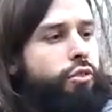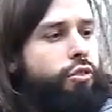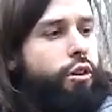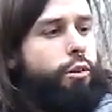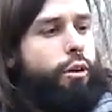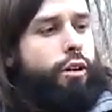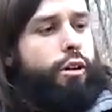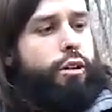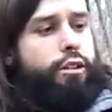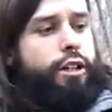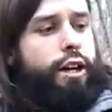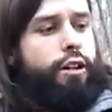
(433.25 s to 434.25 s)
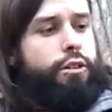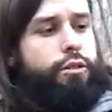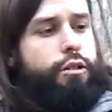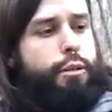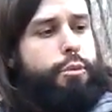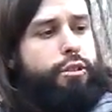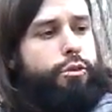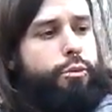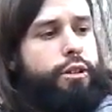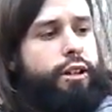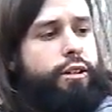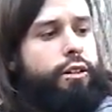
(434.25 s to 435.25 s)
So, yeah, I'm not
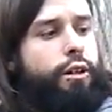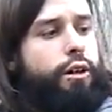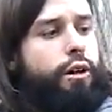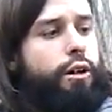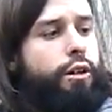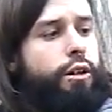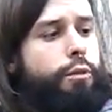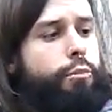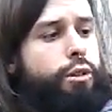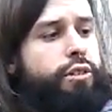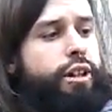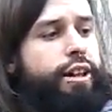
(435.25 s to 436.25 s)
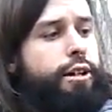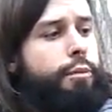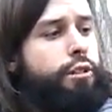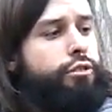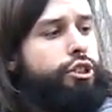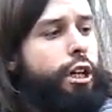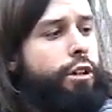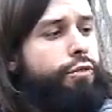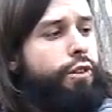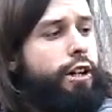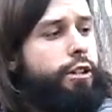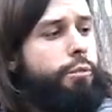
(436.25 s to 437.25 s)
doing that. One day I might try to
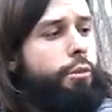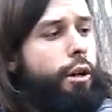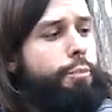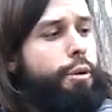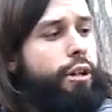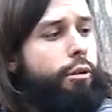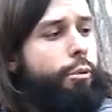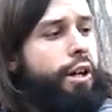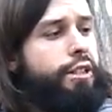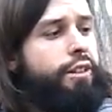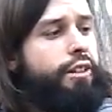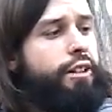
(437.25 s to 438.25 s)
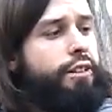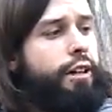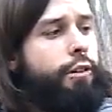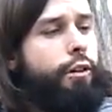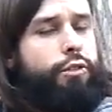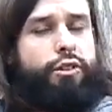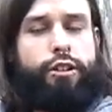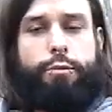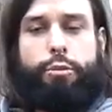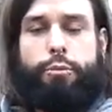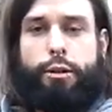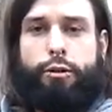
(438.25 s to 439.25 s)
find a better way to take that off so I can
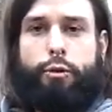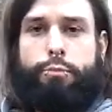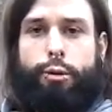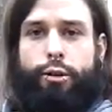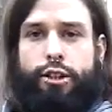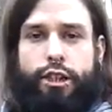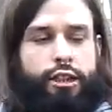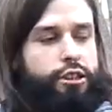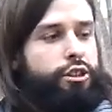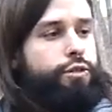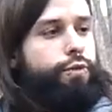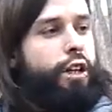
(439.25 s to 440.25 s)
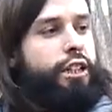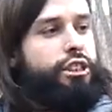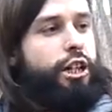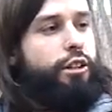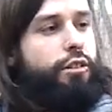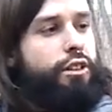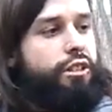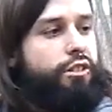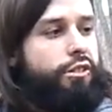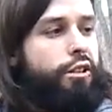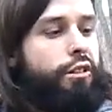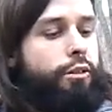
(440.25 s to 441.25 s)
put my own bird cage flash hider on there,
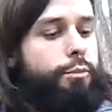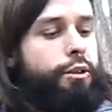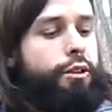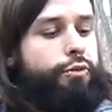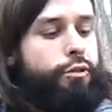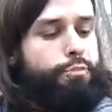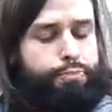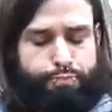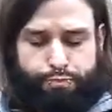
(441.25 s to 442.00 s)
something a little bit different.